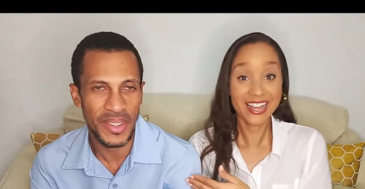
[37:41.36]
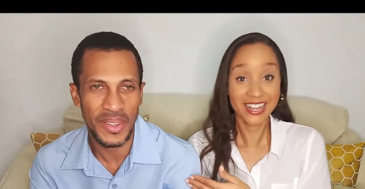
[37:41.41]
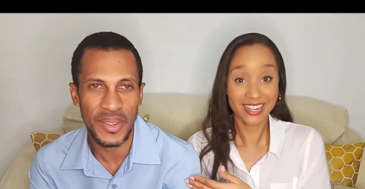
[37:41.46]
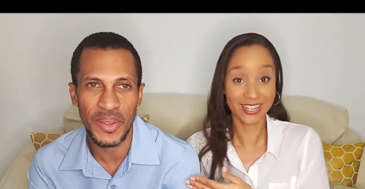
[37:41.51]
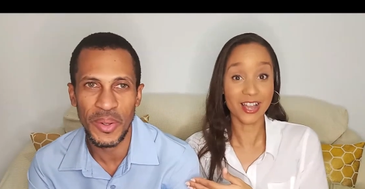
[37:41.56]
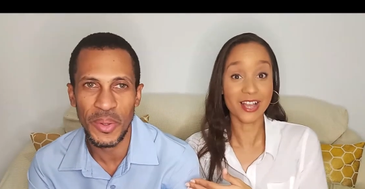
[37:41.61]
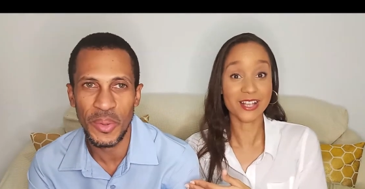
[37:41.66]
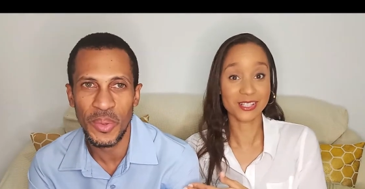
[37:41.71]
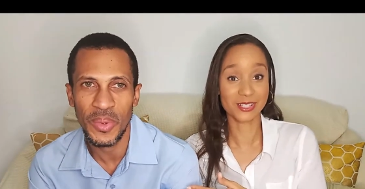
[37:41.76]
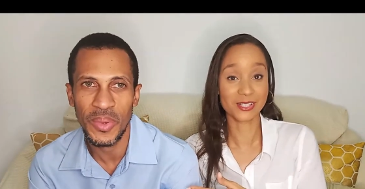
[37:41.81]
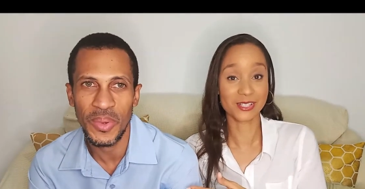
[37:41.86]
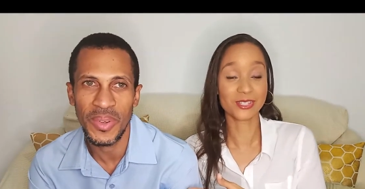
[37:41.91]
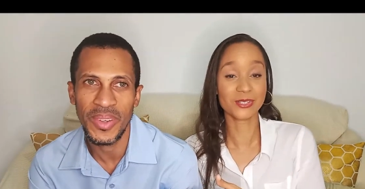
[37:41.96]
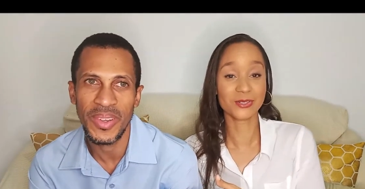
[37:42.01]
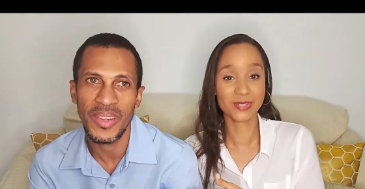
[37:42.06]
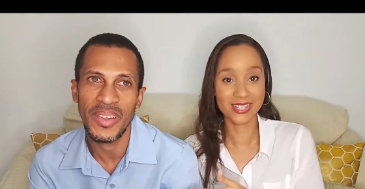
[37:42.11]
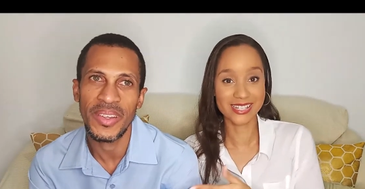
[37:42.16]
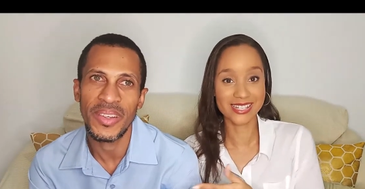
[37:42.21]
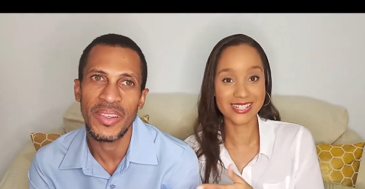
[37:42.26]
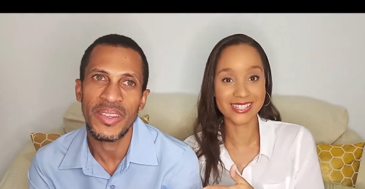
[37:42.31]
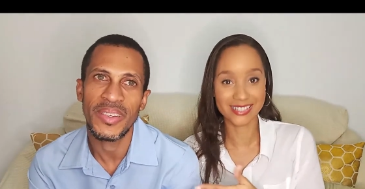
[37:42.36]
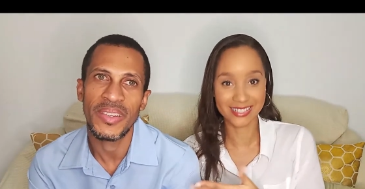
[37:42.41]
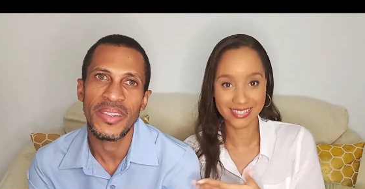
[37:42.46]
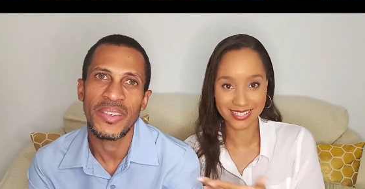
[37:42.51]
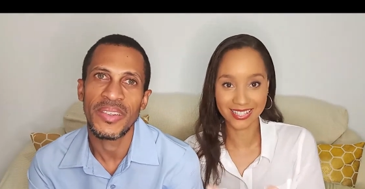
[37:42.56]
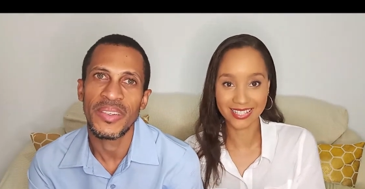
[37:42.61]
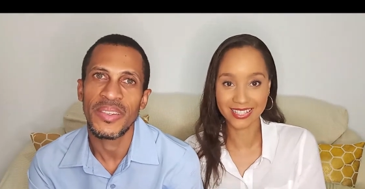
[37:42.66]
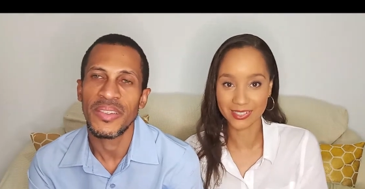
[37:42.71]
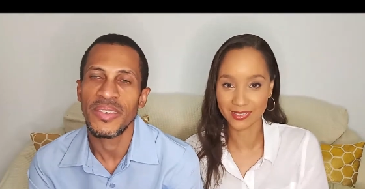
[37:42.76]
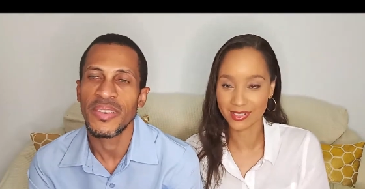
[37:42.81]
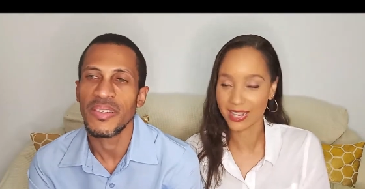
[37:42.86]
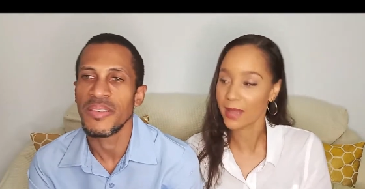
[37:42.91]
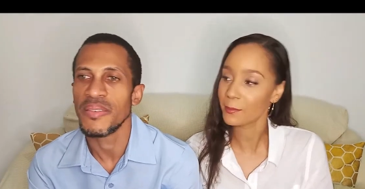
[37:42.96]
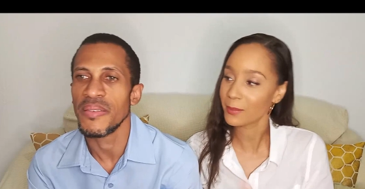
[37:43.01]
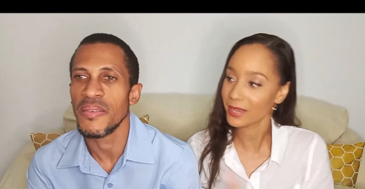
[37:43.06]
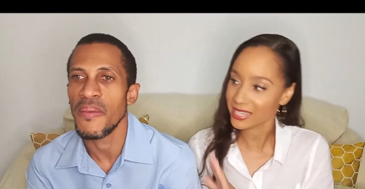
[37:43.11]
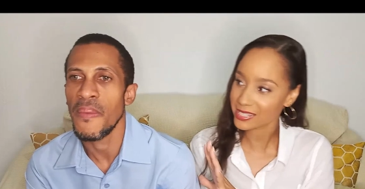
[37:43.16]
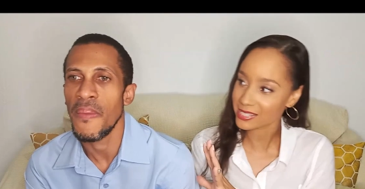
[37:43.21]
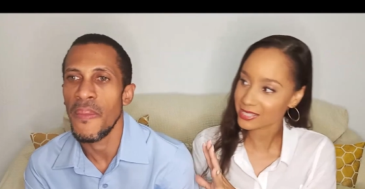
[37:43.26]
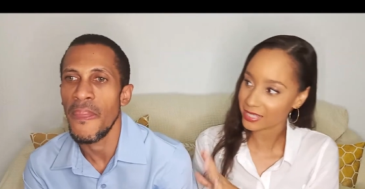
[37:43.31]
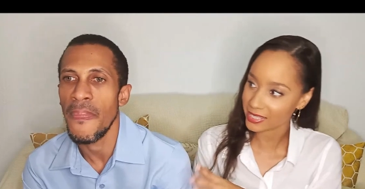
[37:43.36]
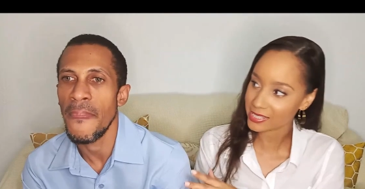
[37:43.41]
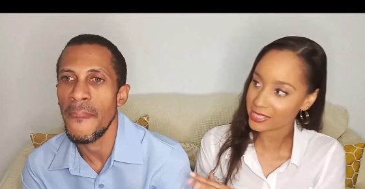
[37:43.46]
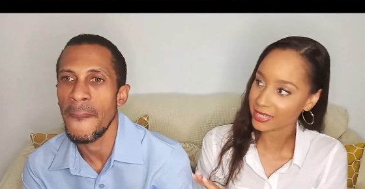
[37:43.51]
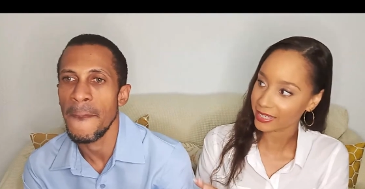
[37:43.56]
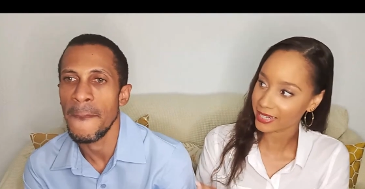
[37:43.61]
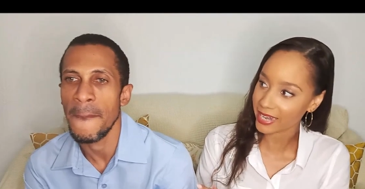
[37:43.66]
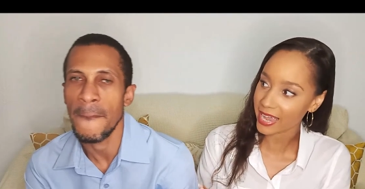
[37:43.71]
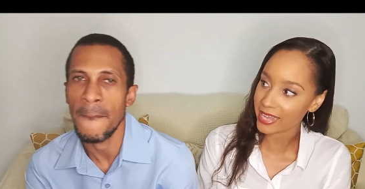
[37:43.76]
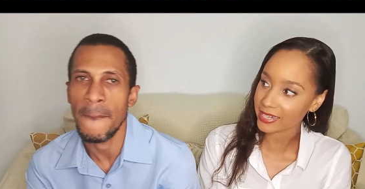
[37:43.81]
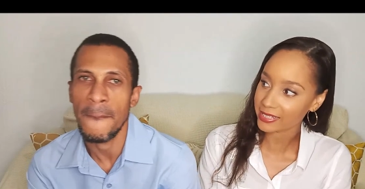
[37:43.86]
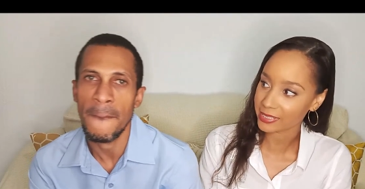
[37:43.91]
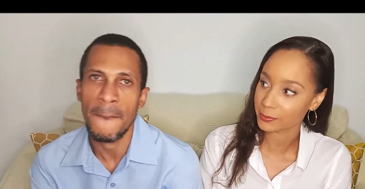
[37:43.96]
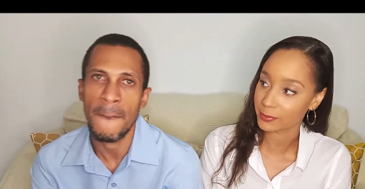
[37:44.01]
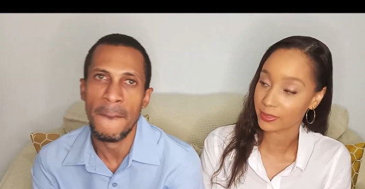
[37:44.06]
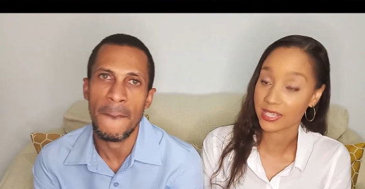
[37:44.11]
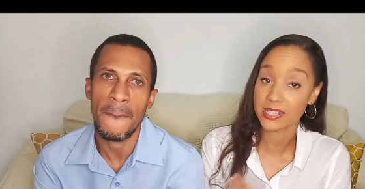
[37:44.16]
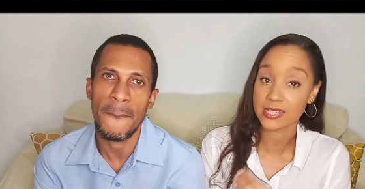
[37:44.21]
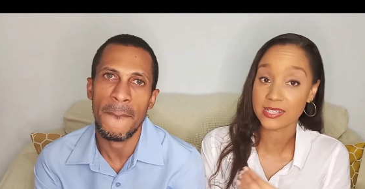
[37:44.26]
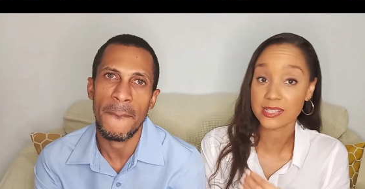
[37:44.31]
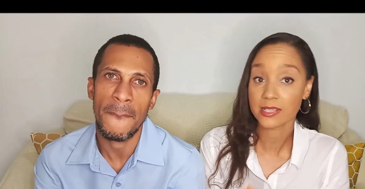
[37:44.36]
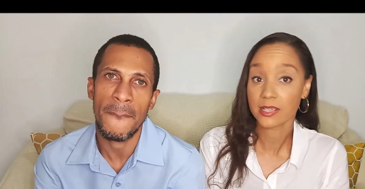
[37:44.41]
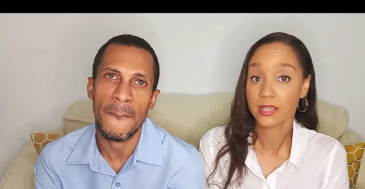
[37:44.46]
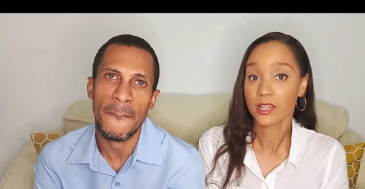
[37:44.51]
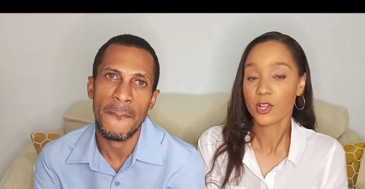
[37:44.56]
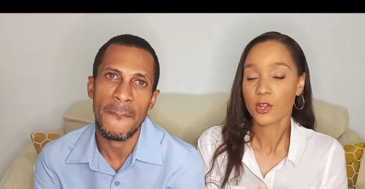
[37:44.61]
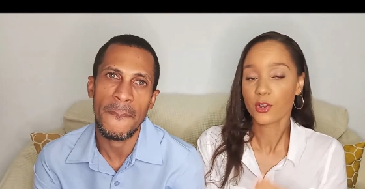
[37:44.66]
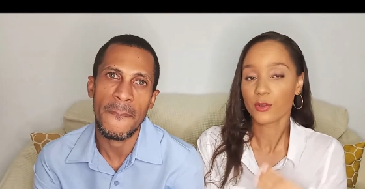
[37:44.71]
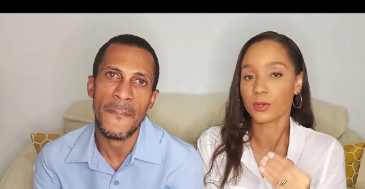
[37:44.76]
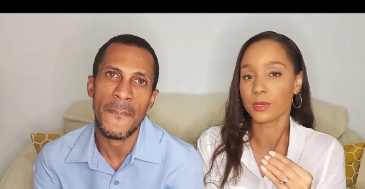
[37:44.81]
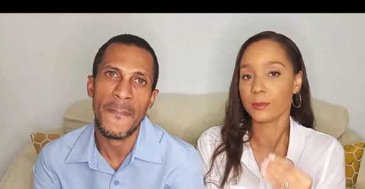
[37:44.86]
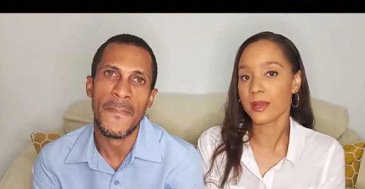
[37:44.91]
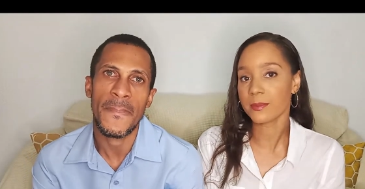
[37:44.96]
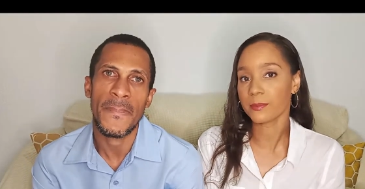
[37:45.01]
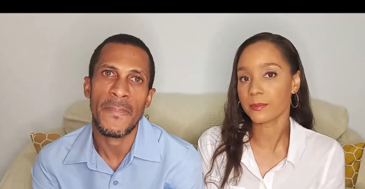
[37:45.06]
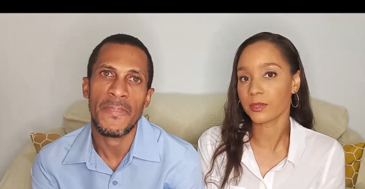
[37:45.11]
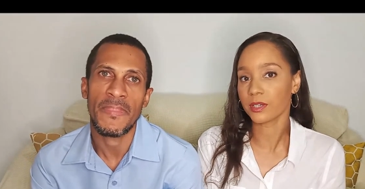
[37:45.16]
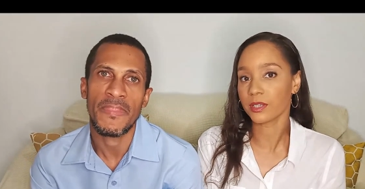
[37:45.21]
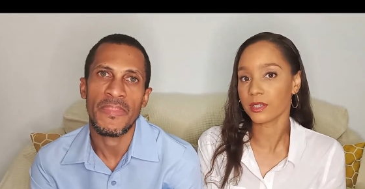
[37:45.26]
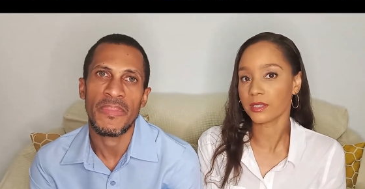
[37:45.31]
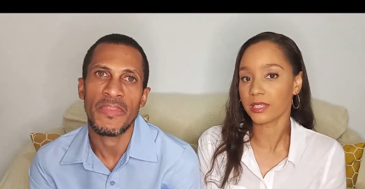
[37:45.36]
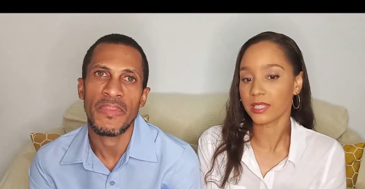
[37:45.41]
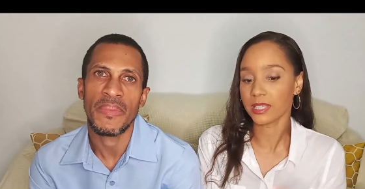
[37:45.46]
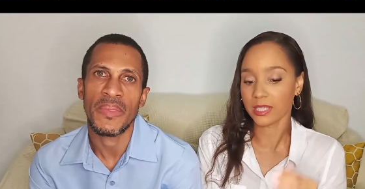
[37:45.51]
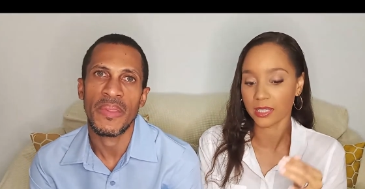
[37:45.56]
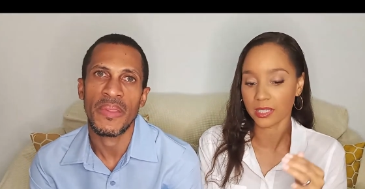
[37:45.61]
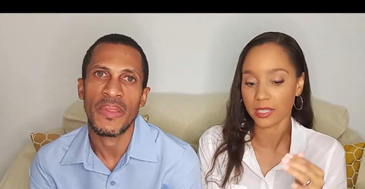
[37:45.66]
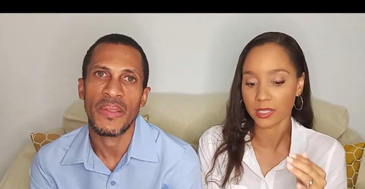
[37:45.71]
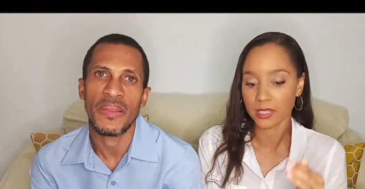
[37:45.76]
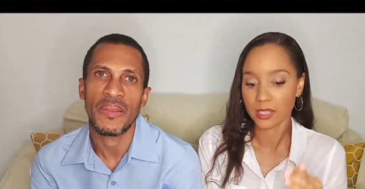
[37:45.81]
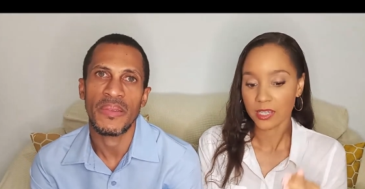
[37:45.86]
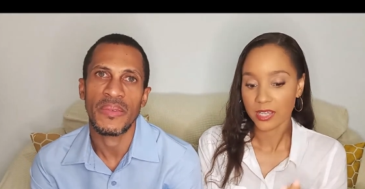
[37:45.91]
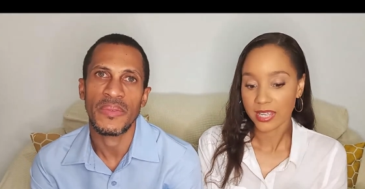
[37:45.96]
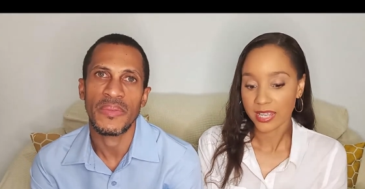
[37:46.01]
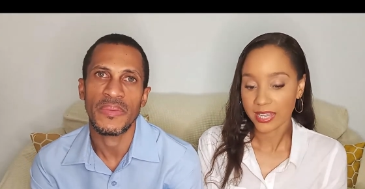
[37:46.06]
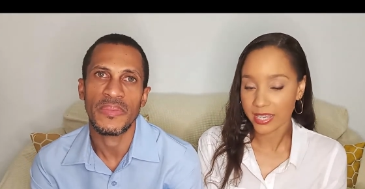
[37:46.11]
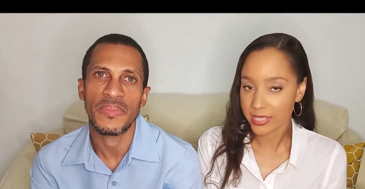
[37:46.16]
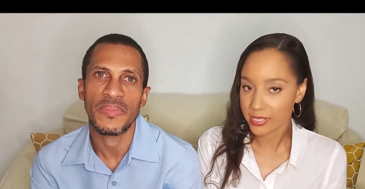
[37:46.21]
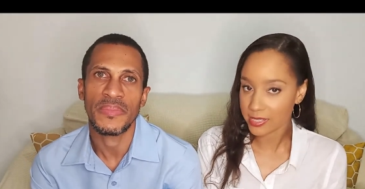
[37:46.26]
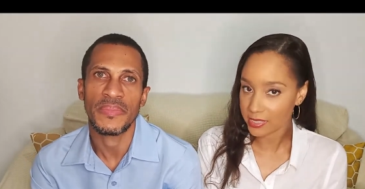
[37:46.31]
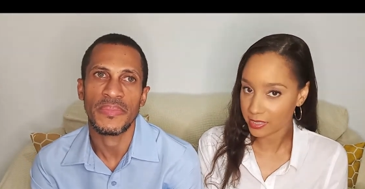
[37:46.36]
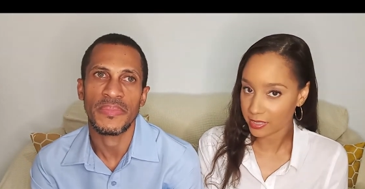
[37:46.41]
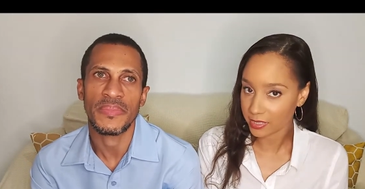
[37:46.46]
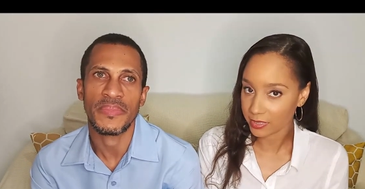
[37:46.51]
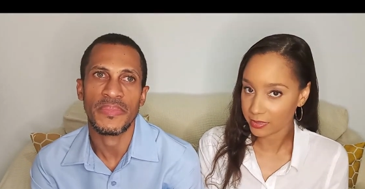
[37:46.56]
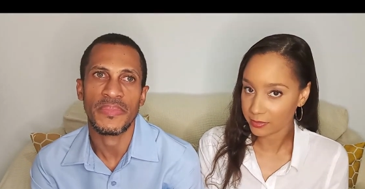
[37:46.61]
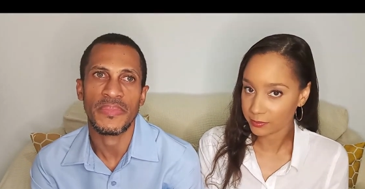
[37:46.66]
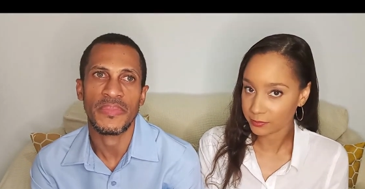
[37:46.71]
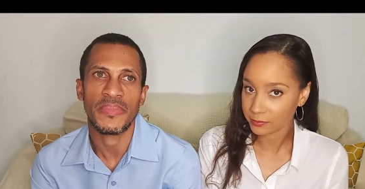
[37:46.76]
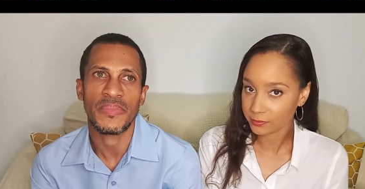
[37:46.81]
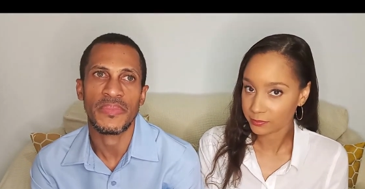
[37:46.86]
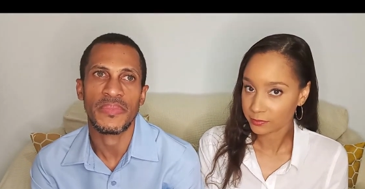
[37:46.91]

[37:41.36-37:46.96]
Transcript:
Speaker 1: Lots of students think of that, but it's, it's connected because remember the insulin